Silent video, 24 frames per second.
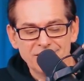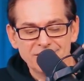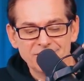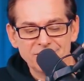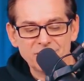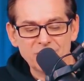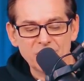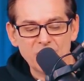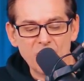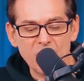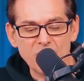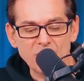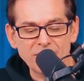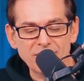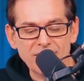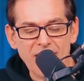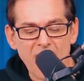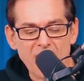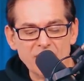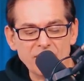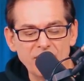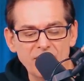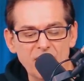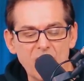So
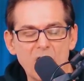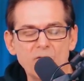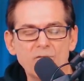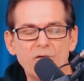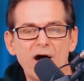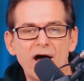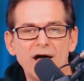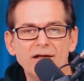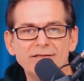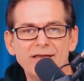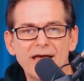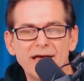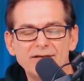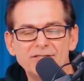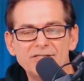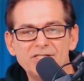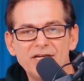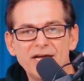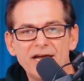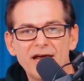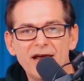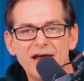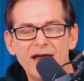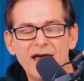now you know why that
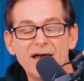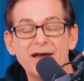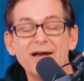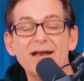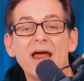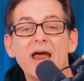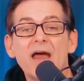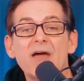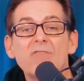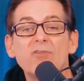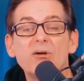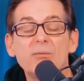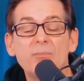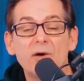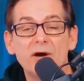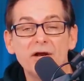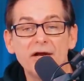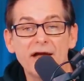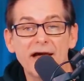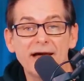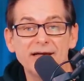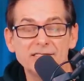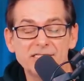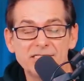CNN and
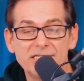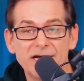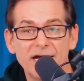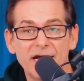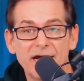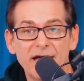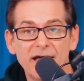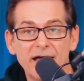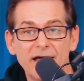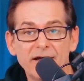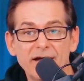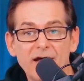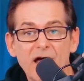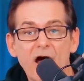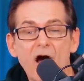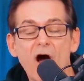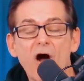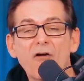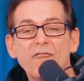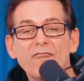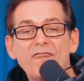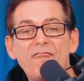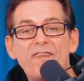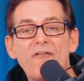everybody at CNN
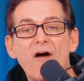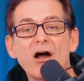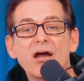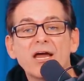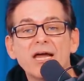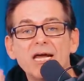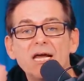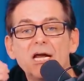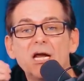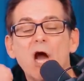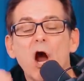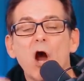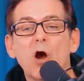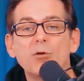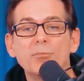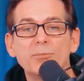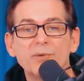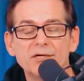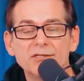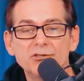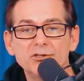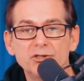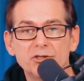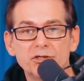are fucking
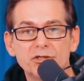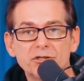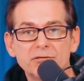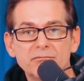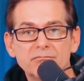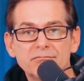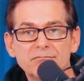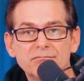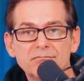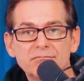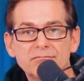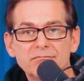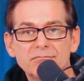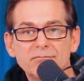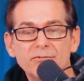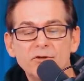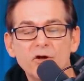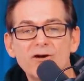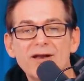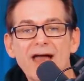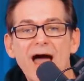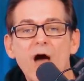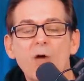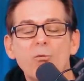garbage.
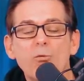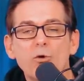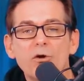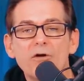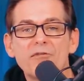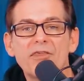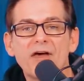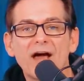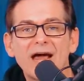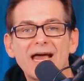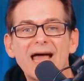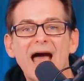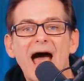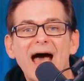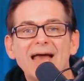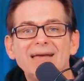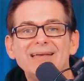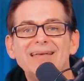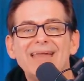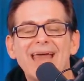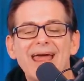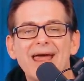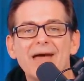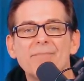They're not worth a
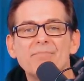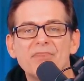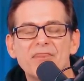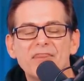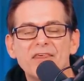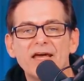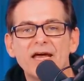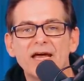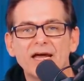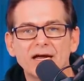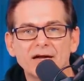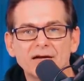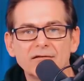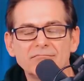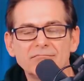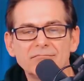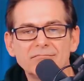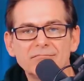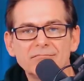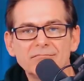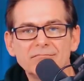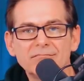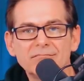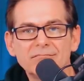goddamn thing.
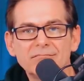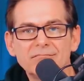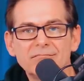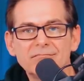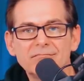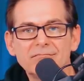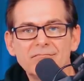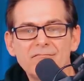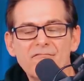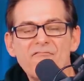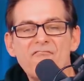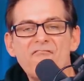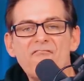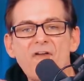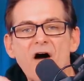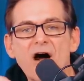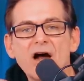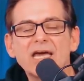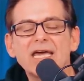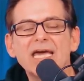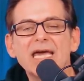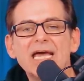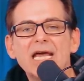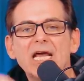
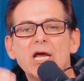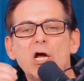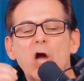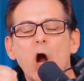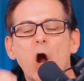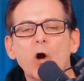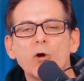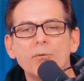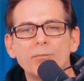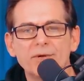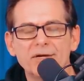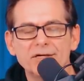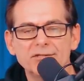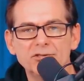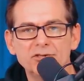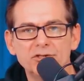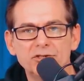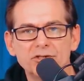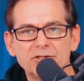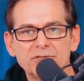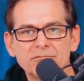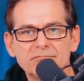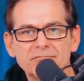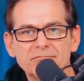Fucking
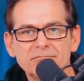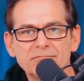garbage.